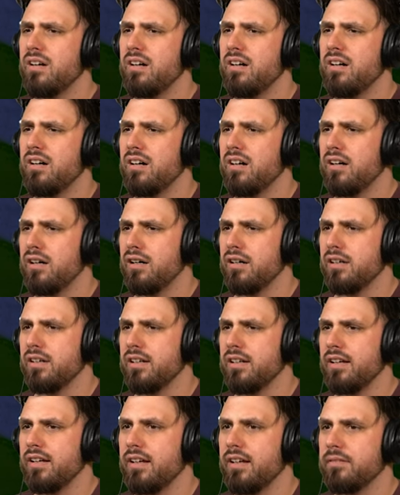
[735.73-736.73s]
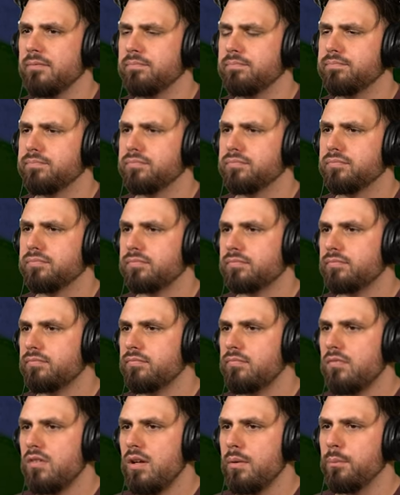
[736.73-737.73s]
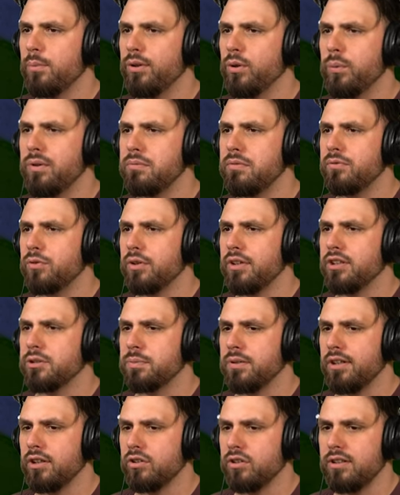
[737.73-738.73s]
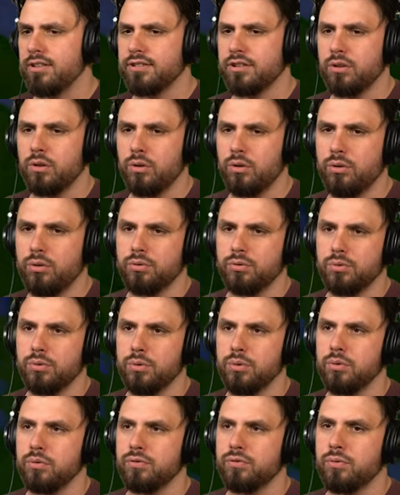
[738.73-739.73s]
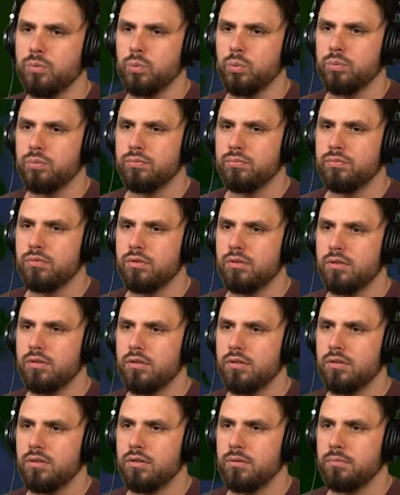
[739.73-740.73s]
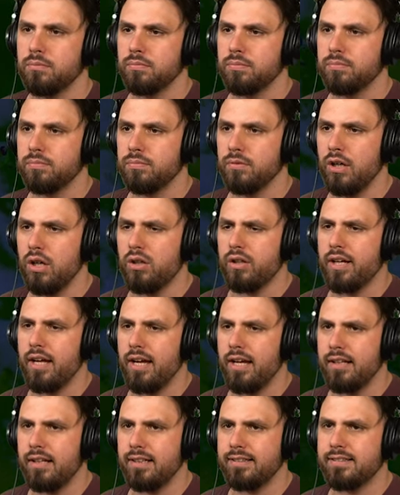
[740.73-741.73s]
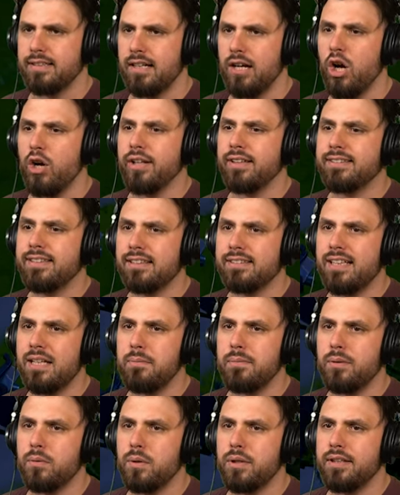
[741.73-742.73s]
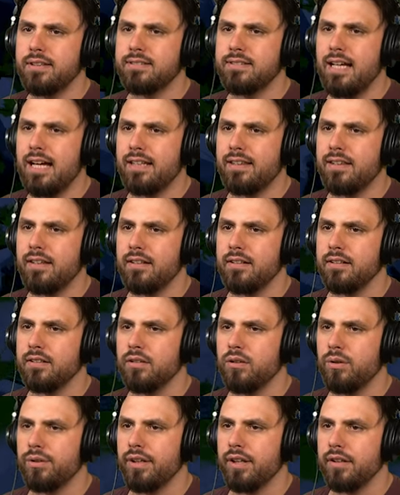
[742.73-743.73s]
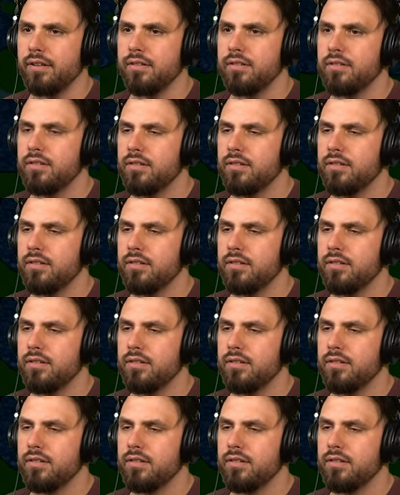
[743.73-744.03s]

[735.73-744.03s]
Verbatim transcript: Oh, okay. Pull the weed before they spread across the whole roof. Okay, that's not... Oh, that's the same one as that thing. Hold on.